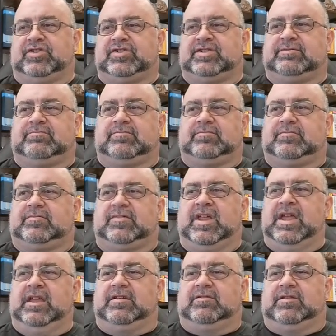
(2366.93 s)
when there were
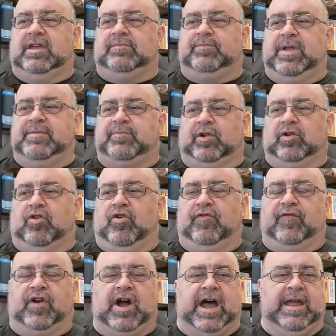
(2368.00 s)
suggestions that
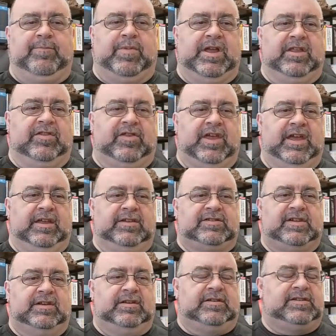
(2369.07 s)
we should allow
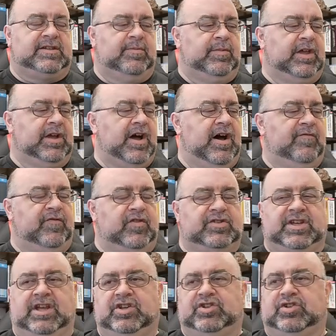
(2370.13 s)
AI to
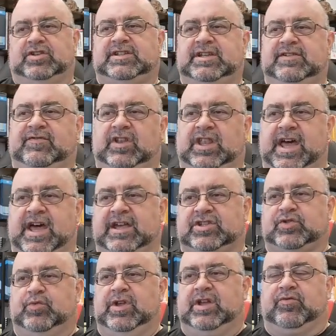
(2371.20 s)
make
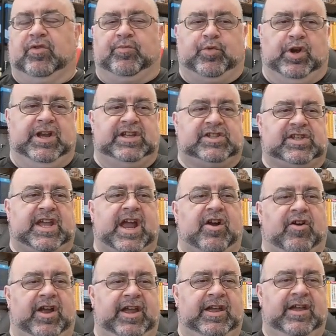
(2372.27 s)
overall
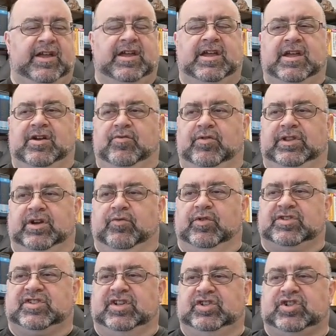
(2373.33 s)
infrastructure
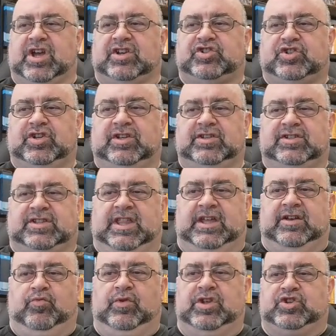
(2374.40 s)
decisions,
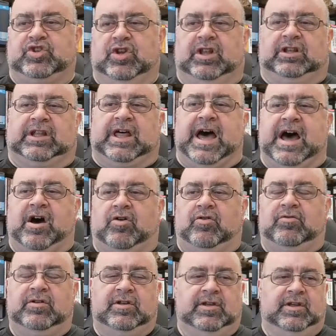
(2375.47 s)
forgetting
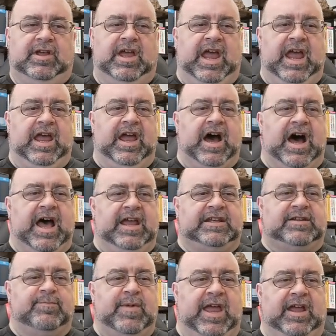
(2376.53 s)
things like
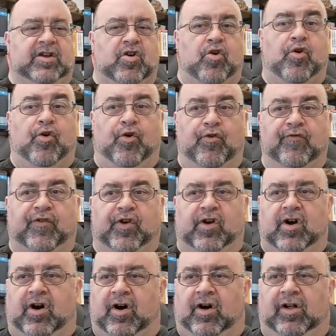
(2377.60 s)
2003 when that
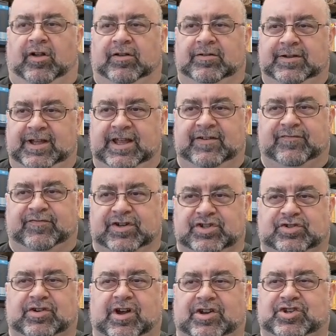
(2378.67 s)
Northeast
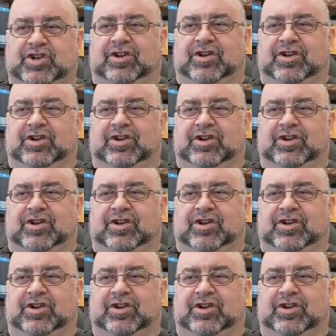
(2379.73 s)
blackout,